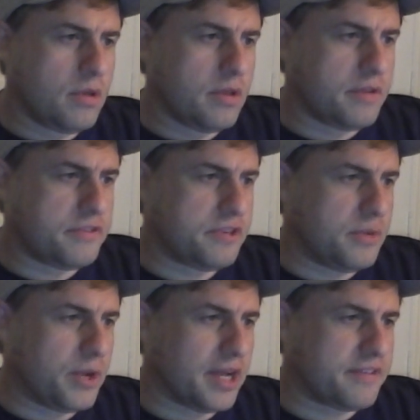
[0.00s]
Let's
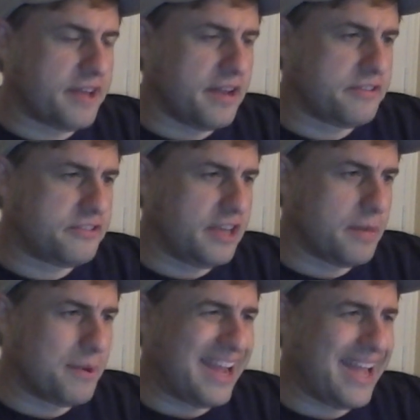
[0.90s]
see. We got Tennessee
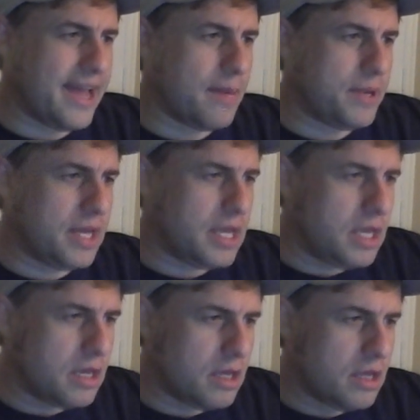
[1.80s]
at
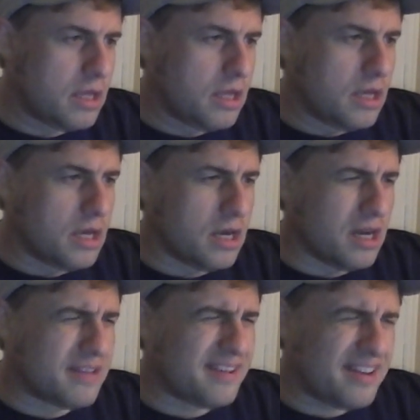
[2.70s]
Miami.
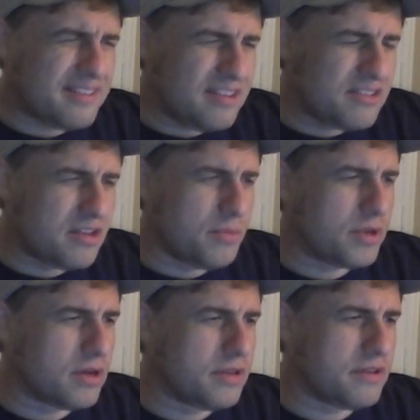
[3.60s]
Tennessee's going to
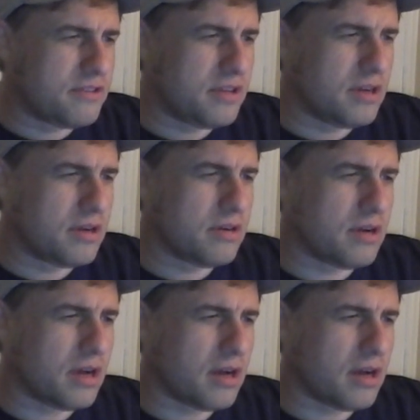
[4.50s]
be good this year.